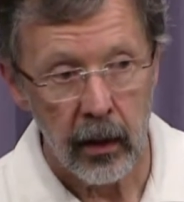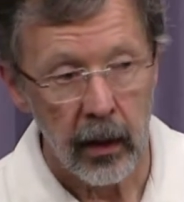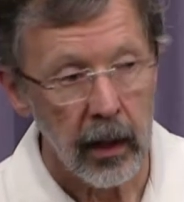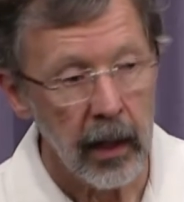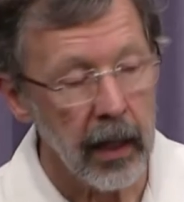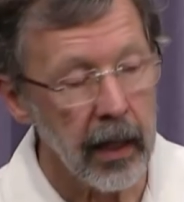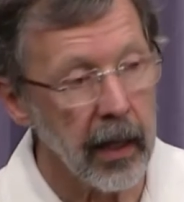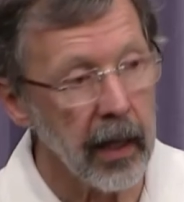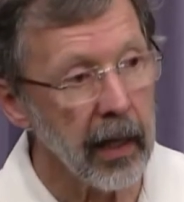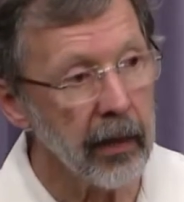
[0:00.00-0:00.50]

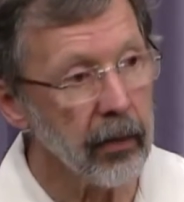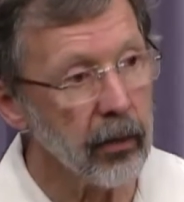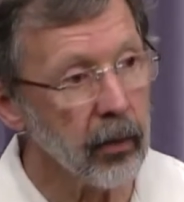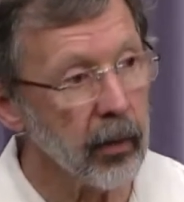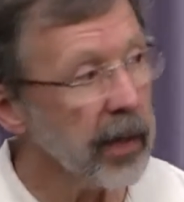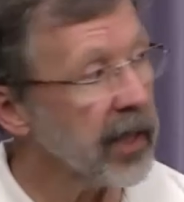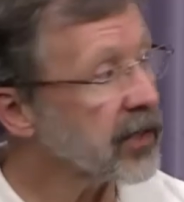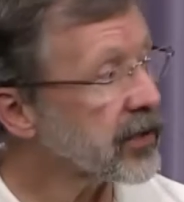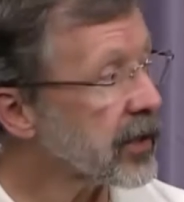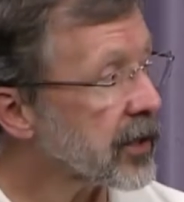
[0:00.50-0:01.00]
And, and the
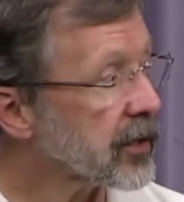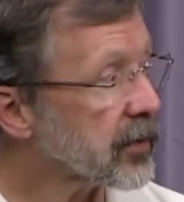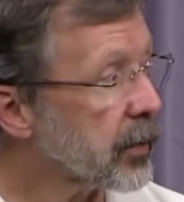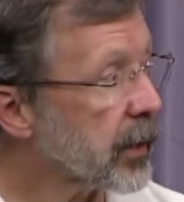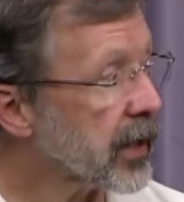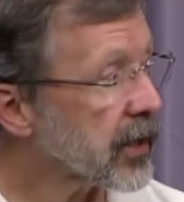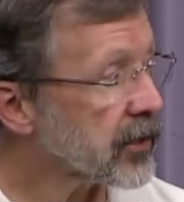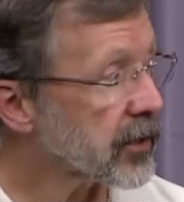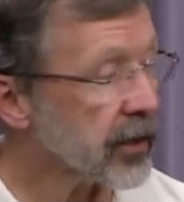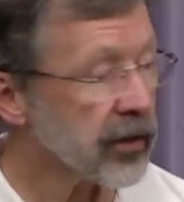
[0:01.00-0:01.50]
reason it's
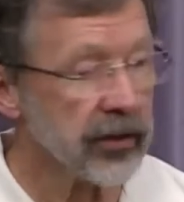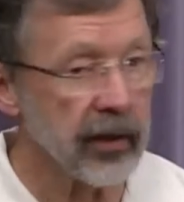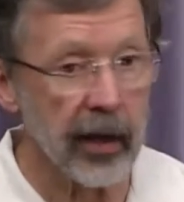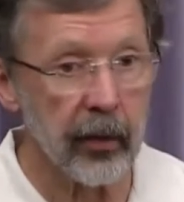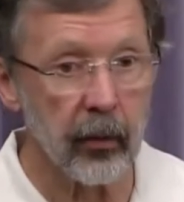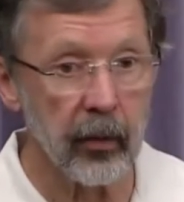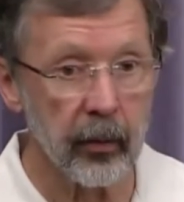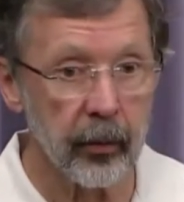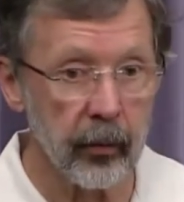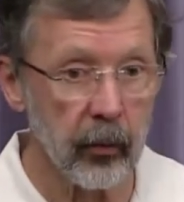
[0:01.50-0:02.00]
missed is
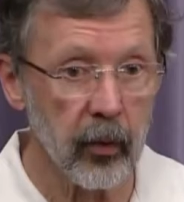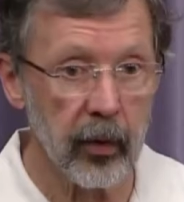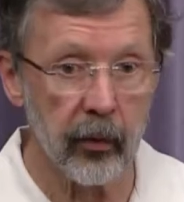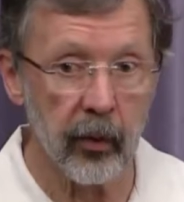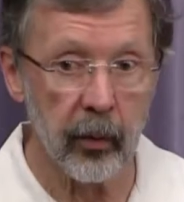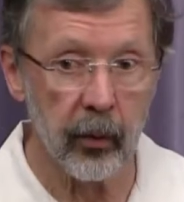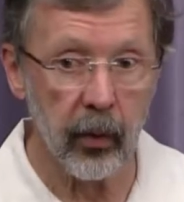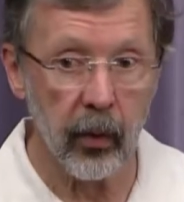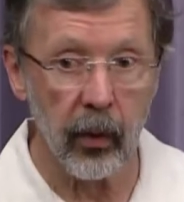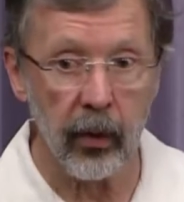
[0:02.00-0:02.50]
like when, when
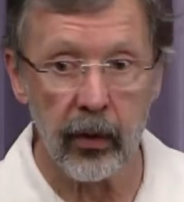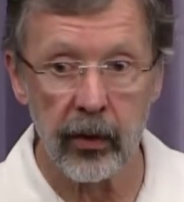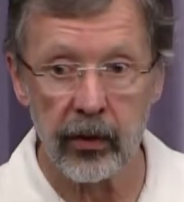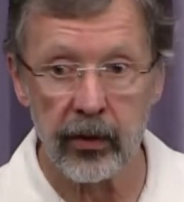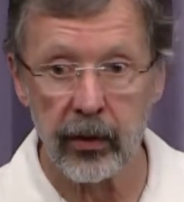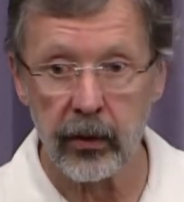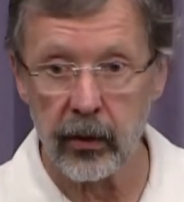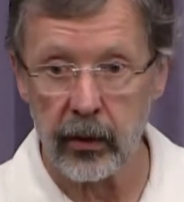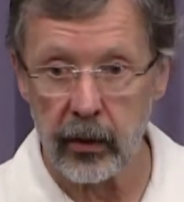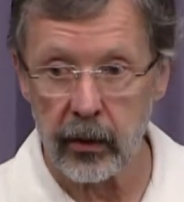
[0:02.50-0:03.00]
reporters